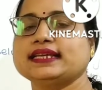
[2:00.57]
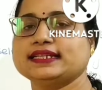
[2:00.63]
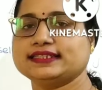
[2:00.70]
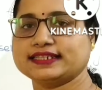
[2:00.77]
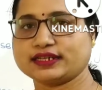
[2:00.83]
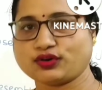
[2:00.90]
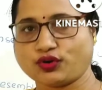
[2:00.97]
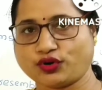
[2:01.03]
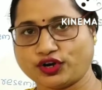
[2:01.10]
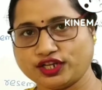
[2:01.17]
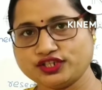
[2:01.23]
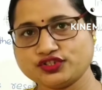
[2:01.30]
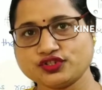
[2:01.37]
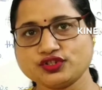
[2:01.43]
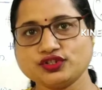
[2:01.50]
is a
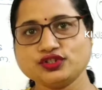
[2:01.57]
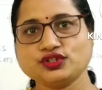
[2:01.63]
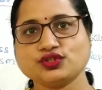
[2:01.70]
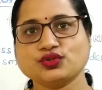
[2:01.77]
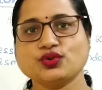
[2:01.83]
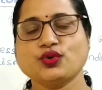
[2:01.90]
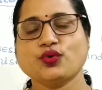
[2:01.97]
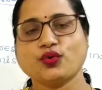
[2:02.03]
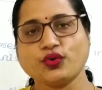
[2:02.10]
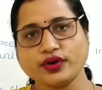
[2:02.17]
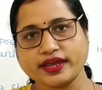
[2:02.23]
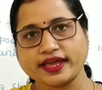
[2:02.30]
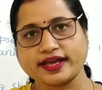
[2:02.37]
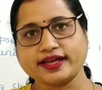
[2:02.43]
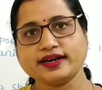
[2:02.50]
condition
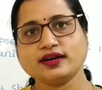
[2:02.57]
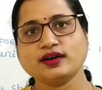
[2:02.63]
where